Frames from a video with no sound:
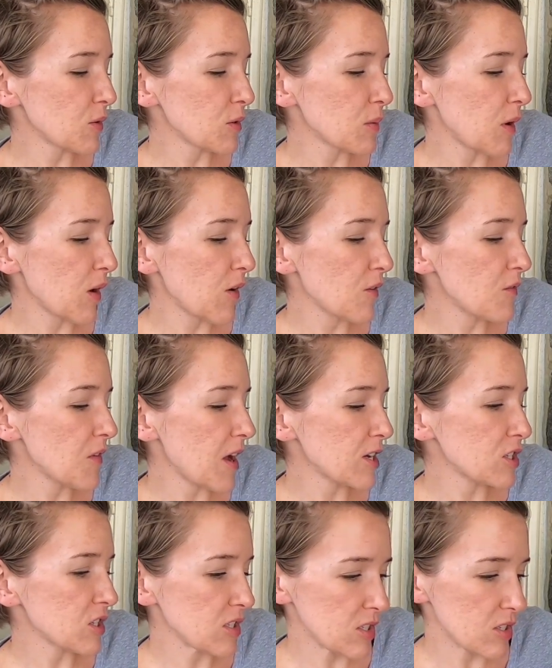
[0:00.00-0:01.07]
owe you all a
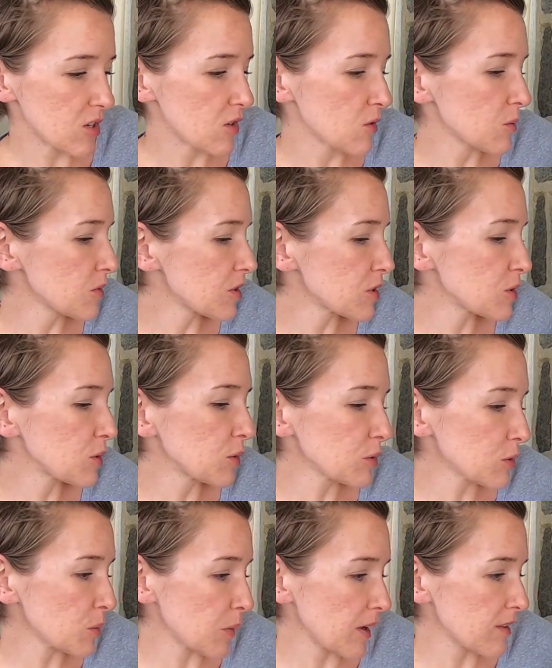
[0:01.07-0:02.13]
fashion show. With this
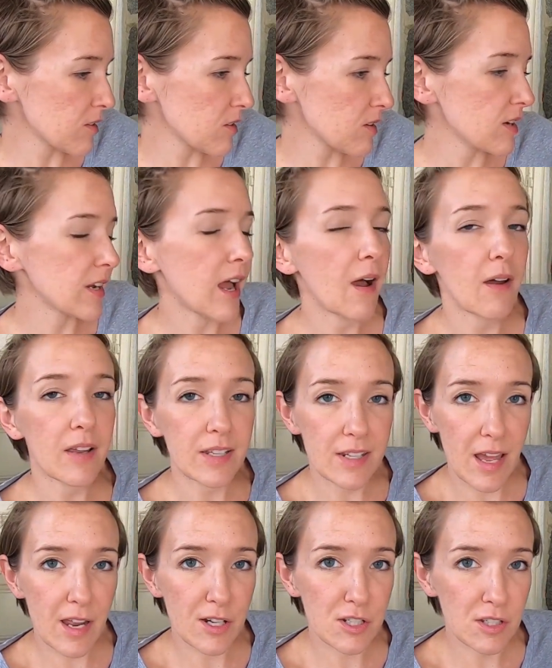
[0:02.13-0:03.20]
cooler weather, now I can
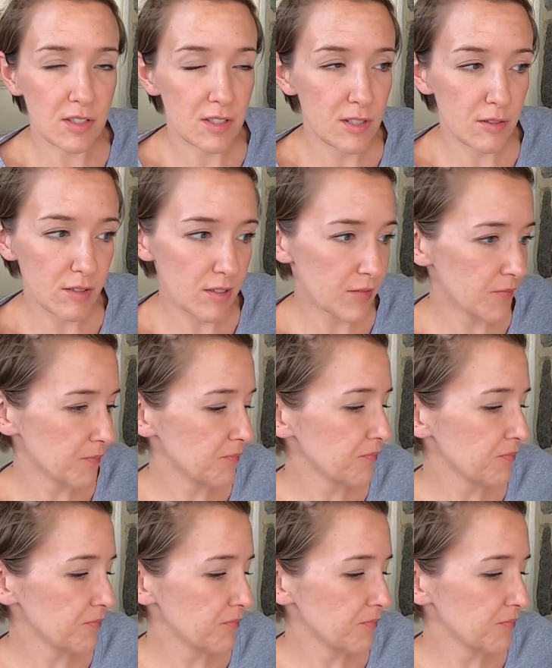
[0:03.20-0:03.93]
actually do it.